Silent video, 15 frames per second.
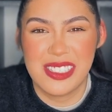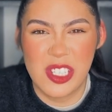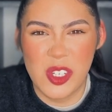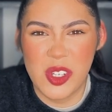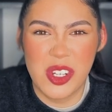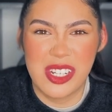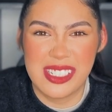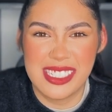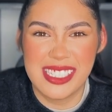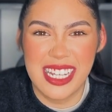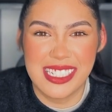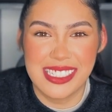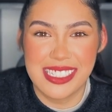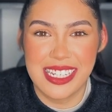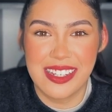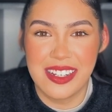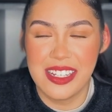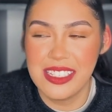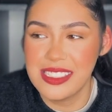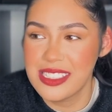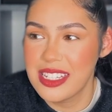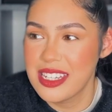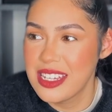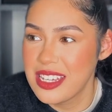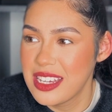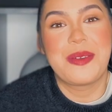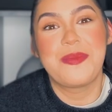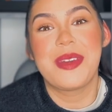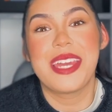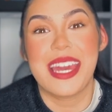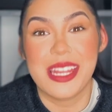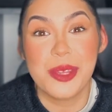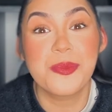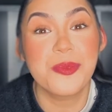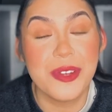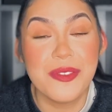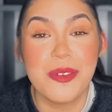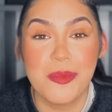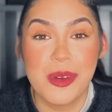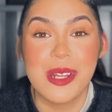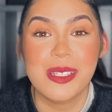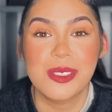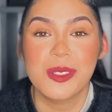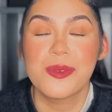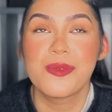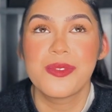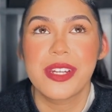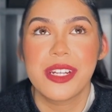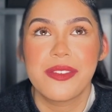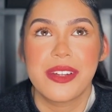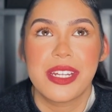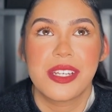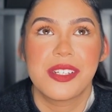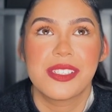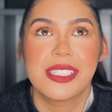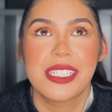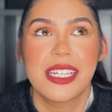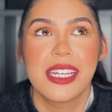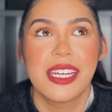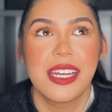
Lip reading: couldn't sense Nicholas. But yeah, the breathing monitor, really, really good.